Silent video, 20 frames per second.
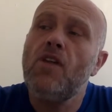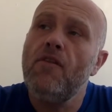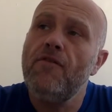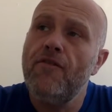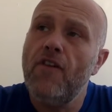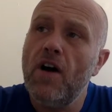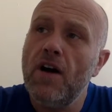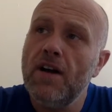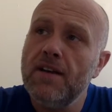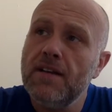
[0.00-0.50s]

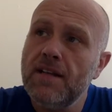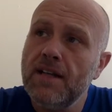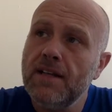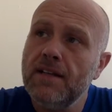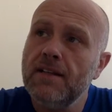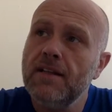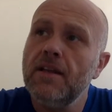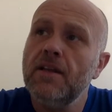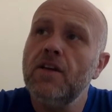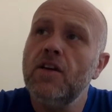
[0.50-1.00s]

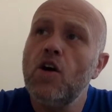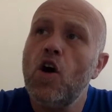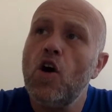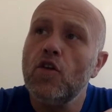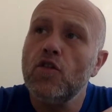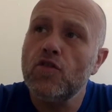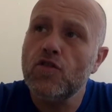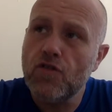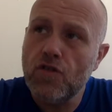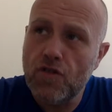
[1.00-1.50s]
finding
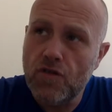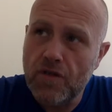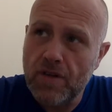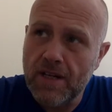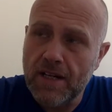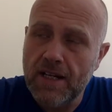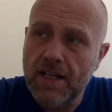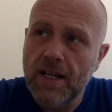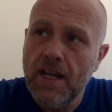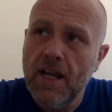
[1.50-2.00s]

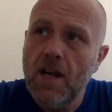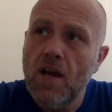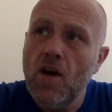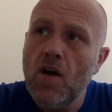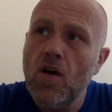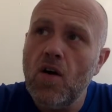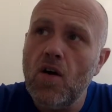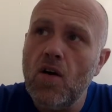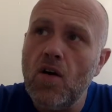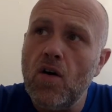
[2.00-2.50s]
contrary
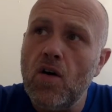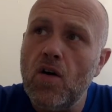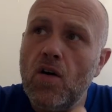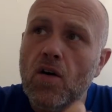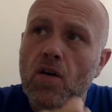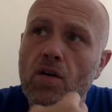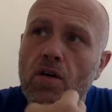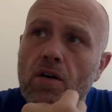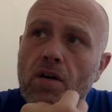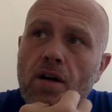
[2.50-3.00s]

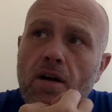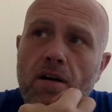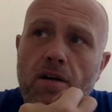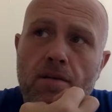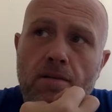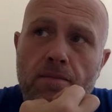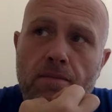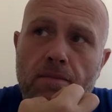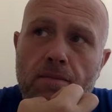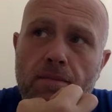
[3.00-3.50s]

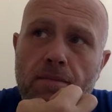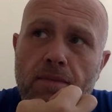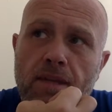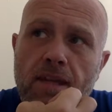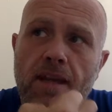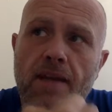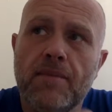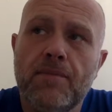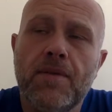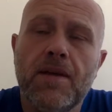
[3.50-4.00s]
or
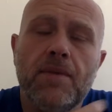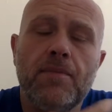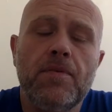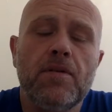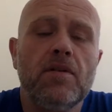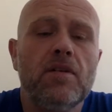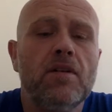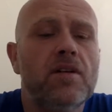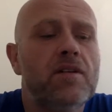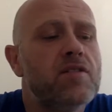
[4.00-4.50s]

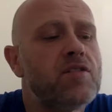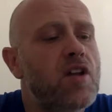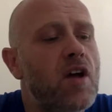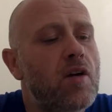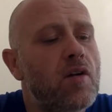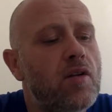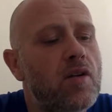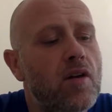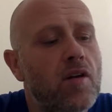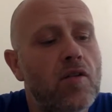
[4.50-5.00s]
people that
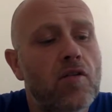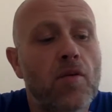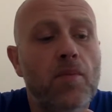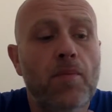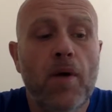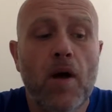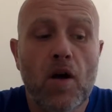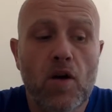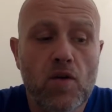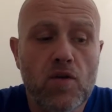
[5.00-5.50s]
don't or
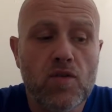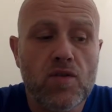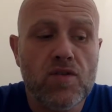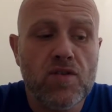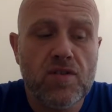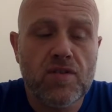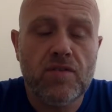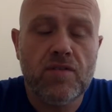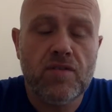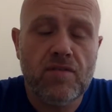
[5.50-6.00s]

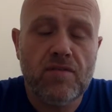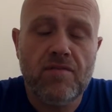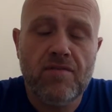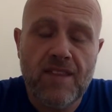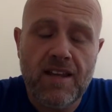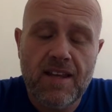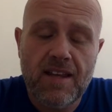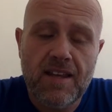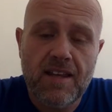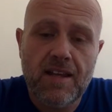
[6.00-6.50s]
oppose
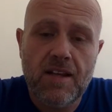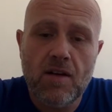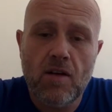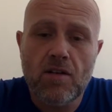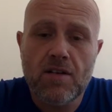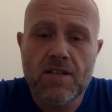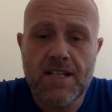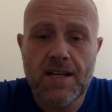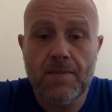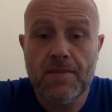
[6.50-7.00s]
the
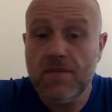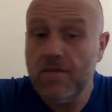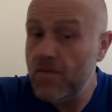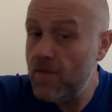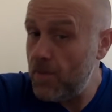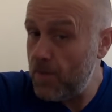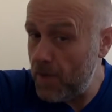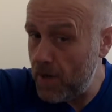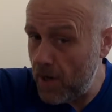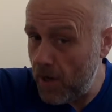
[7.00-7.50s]
concept of
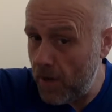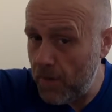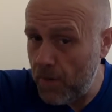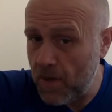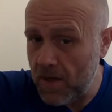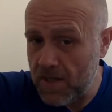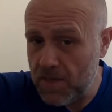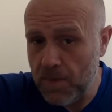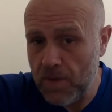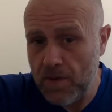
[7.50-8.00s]
the bonobo
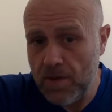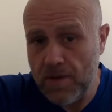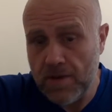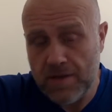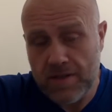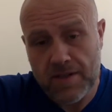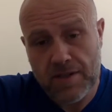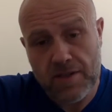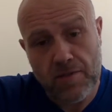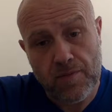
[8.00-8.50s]

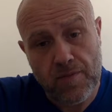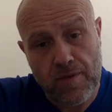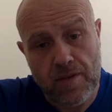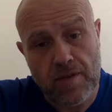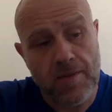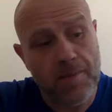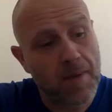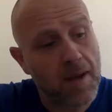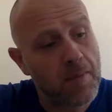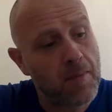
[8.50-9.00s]
experience as something
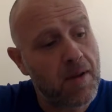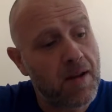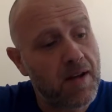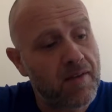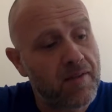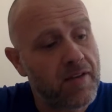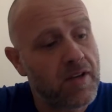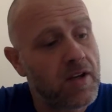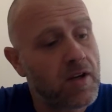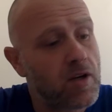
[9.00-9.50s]
that may
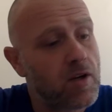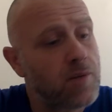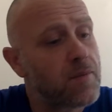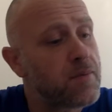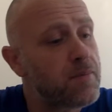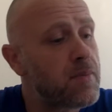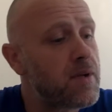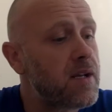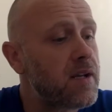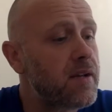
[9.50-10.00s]
benefit
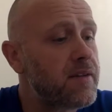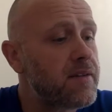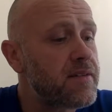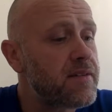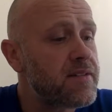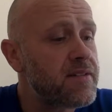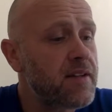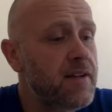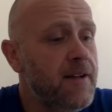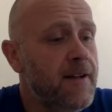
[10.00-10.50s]
human
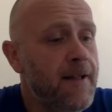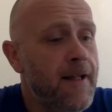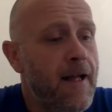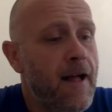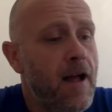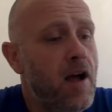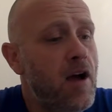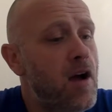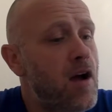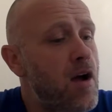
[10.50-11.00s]

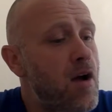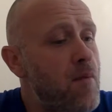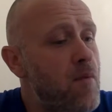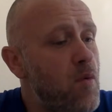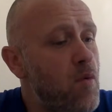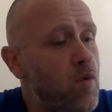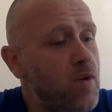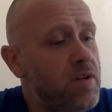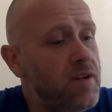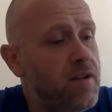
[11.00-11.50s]
beings.
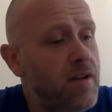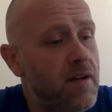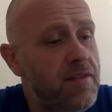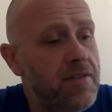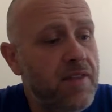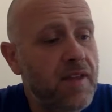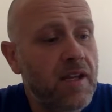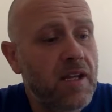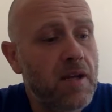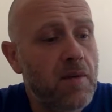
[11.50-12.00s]
What did I
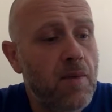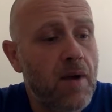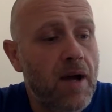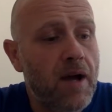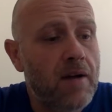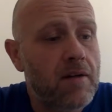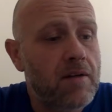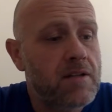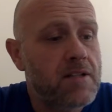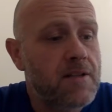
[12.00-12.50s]
think
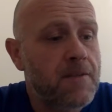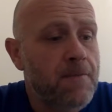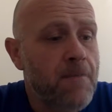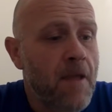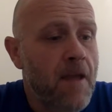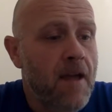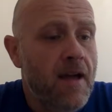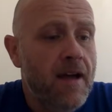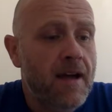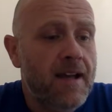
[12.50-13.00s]
about?
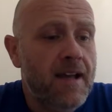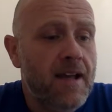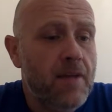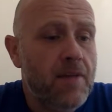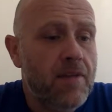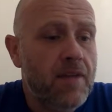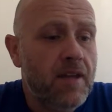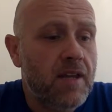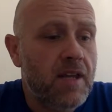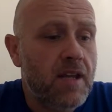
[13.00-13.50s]
I kept
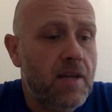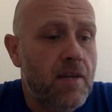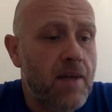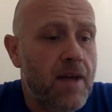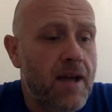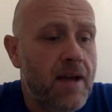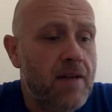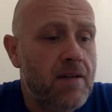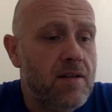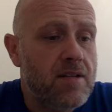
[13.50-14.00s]
thinking
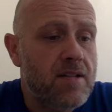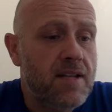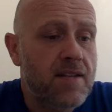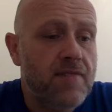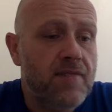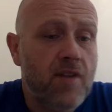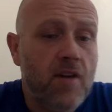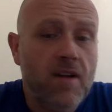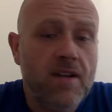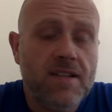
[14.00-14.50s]
about
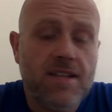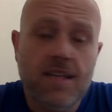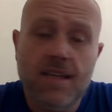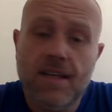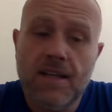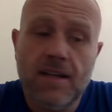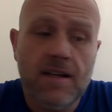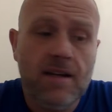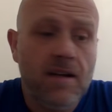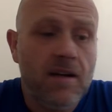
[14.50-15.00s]

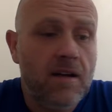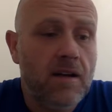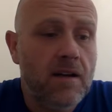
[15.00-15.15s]
inviting